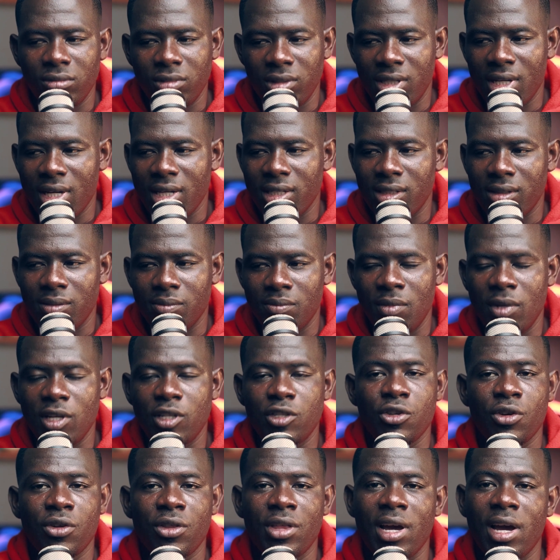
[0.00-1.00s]
Just make
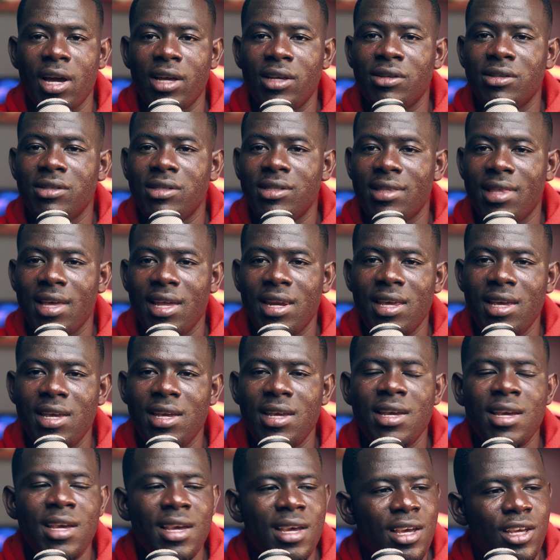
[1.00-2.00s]
sure that you
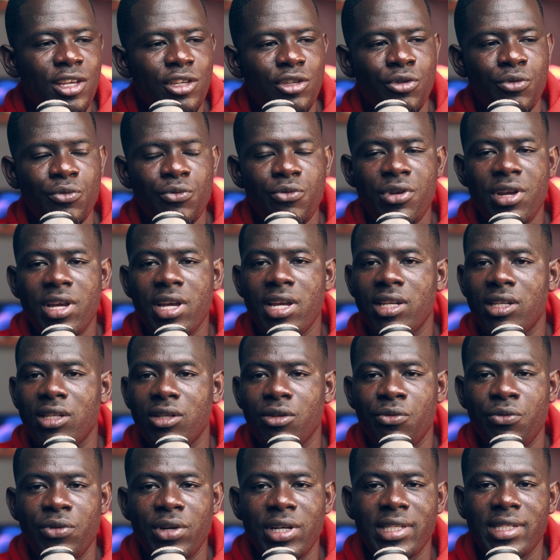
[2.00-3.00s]
study, you read,
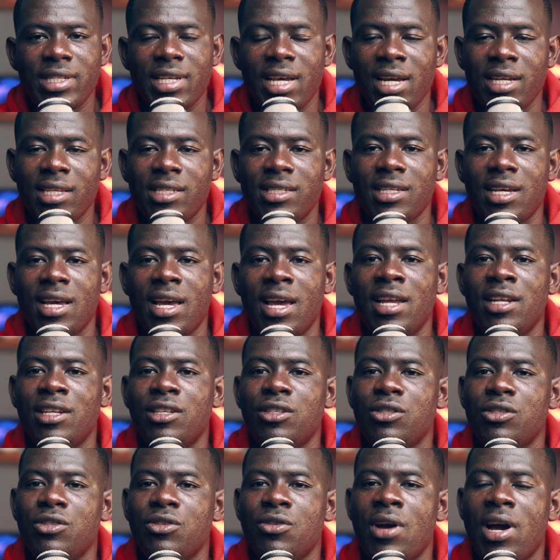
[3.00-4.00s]
you research, and
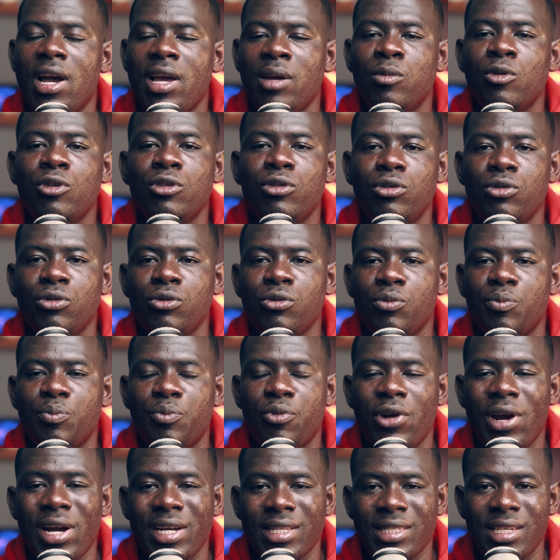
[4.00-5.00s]
you are able to
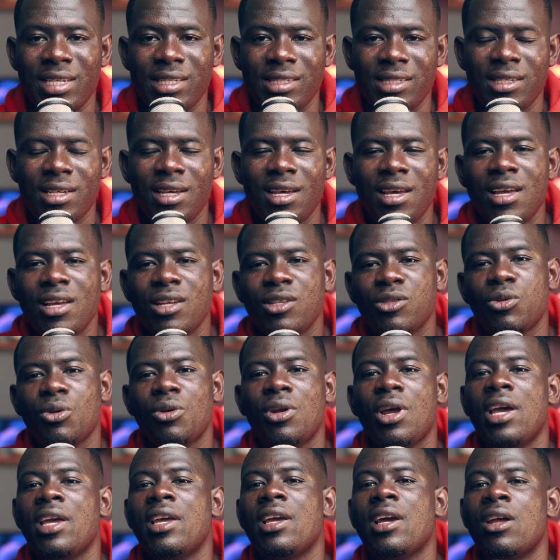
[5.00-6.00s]
practice so
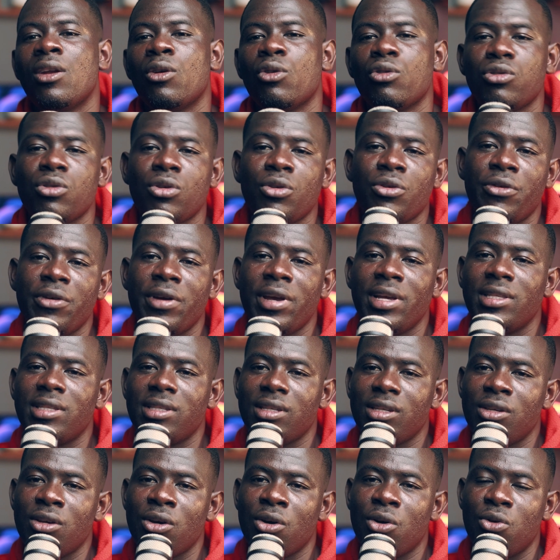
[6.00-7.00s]
that you can also create
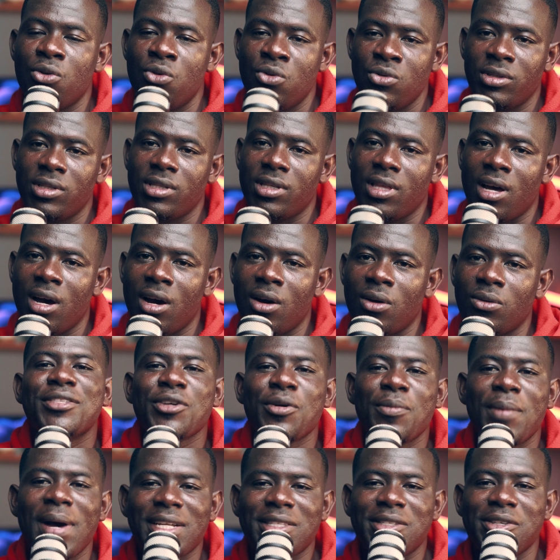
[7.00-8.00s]
your own style.
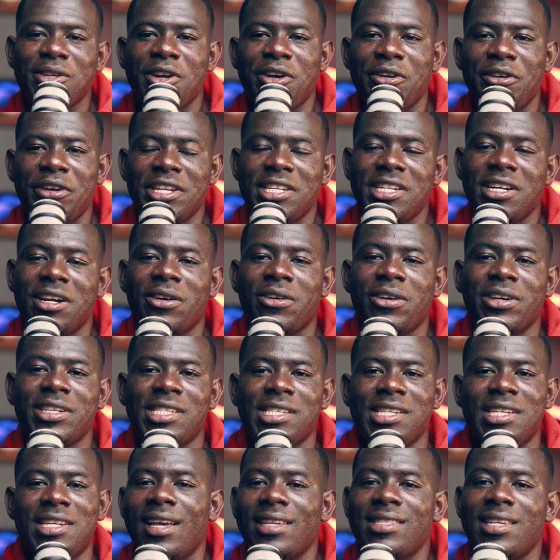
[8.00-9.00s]
So back to the original
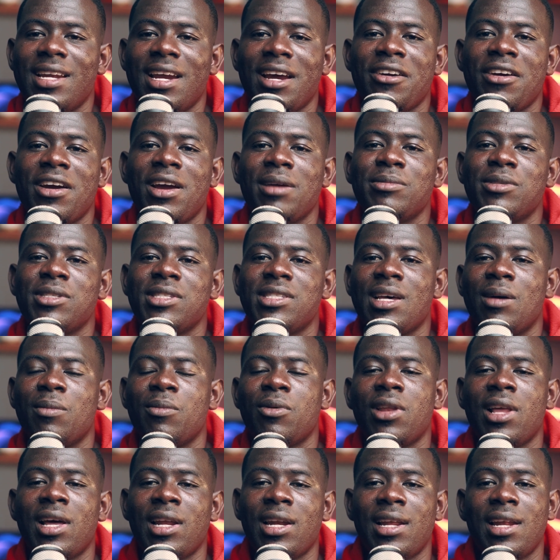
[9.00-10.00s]
question. Is it a crime to
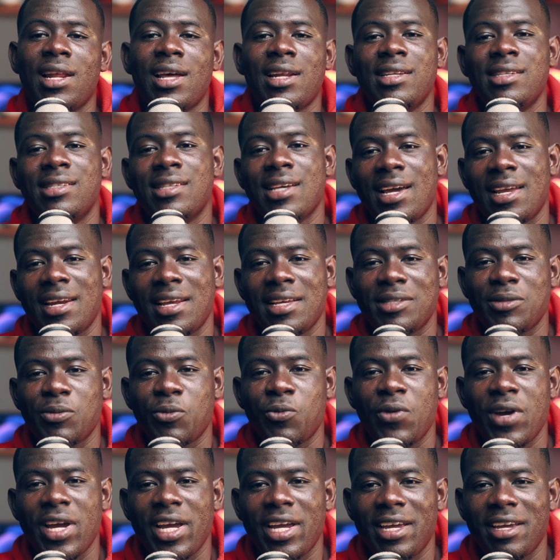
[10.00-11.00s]
sample another designer's
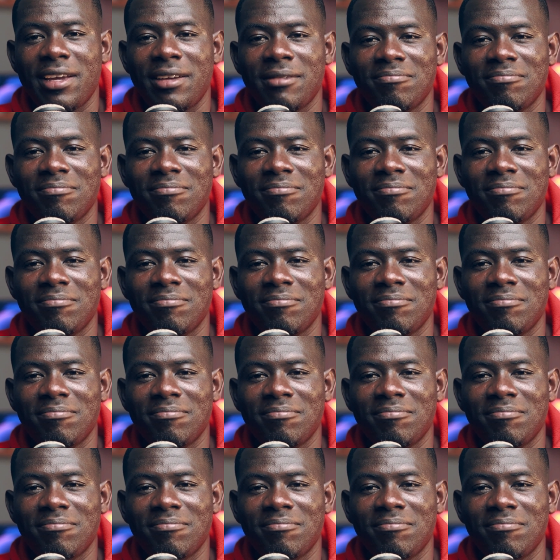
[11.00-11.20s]
work?